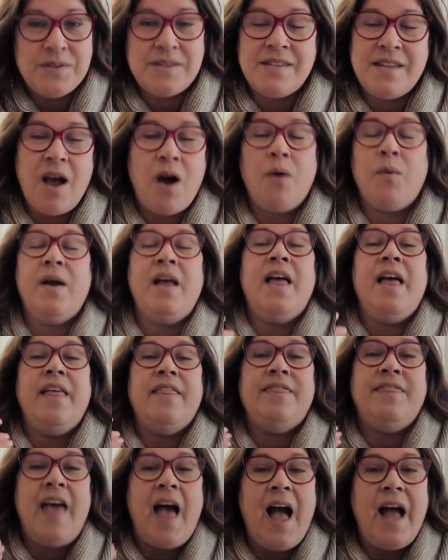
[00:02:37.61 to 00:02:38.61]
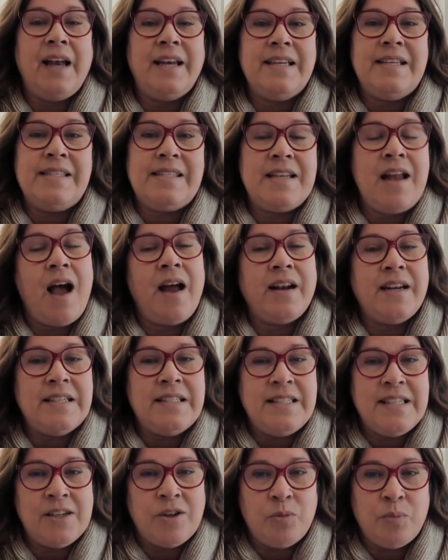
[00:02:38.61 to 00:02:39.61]
So that is not a
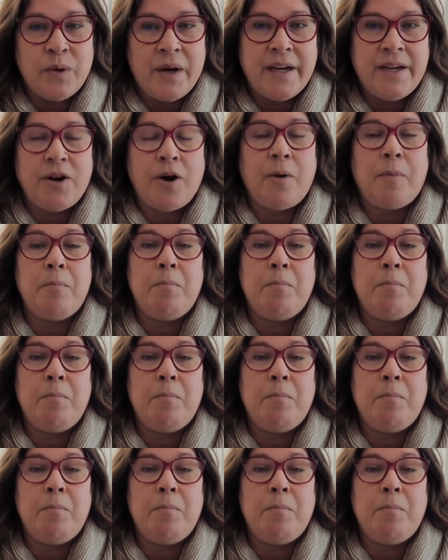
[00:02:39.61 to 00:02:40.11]
deal breaker.